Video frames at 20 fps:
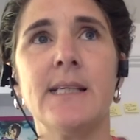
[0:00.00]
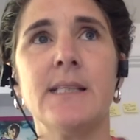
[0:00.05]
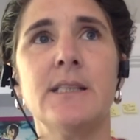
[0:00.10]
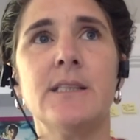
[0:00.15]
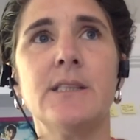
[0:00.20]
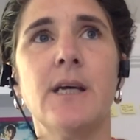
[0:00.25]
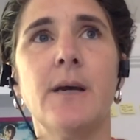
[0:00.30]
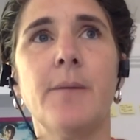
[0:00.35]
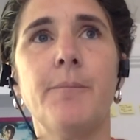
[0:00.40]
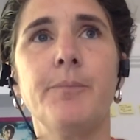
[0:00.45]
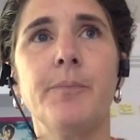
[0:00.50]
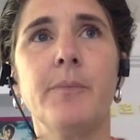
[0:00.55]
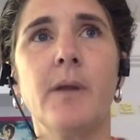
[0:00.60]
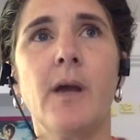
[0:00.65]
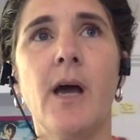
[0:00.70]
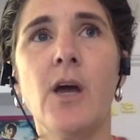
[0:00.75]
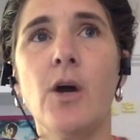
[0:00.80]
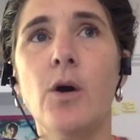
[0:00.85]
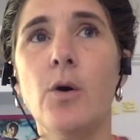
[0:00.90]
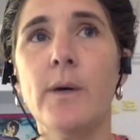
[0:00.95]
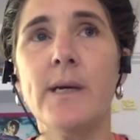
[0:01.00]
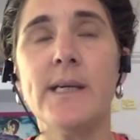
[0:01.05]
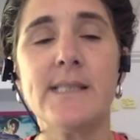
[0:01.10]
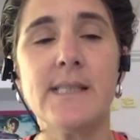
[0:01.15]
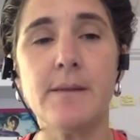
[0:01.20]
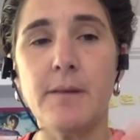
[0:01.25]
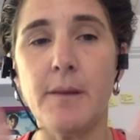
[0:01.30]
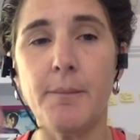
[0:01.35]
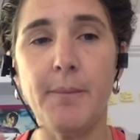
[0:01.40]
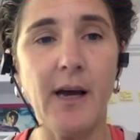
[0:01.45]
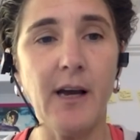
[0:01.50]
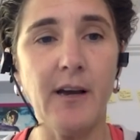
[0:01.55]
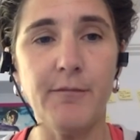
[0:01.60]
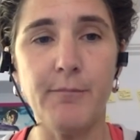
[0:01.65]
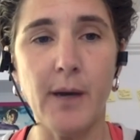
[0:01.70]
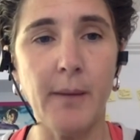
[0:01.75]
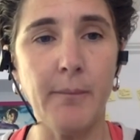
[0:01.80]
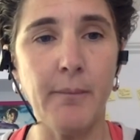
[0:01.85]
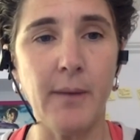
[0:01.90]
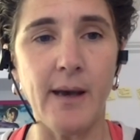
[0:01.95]
And um, I always, in the
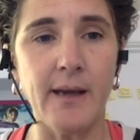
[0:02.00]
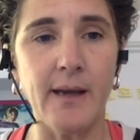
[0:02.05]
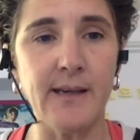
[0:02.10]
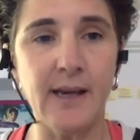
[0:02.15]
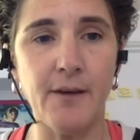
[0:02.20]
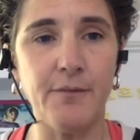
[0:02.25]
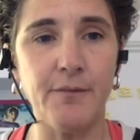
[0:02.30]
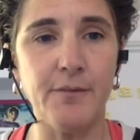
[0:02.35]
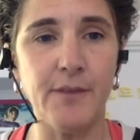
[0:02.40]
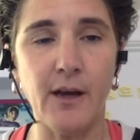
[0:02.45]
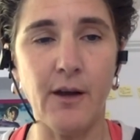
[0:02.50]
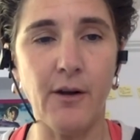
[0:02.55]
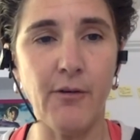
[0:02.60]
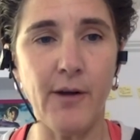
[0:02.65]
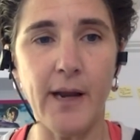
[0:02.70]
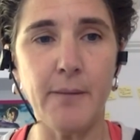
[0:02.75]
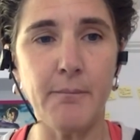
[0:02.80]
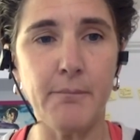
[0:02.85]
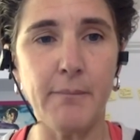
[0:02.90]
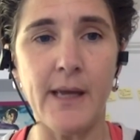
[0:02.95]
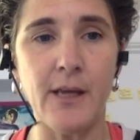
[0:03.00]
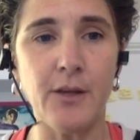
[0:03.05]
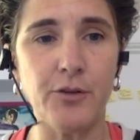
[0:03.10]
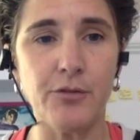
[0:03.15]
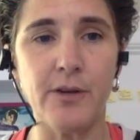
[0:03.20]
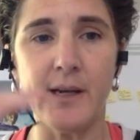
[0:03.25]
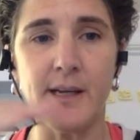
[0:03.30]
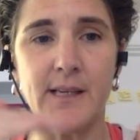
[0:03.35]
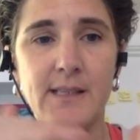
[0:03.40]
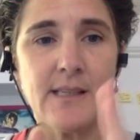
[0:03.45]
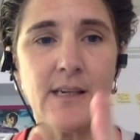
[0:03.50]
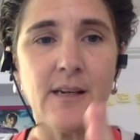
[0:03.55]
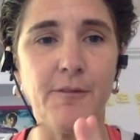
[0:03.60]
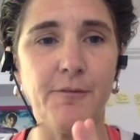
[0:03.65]
back of my mind, have that great matrix,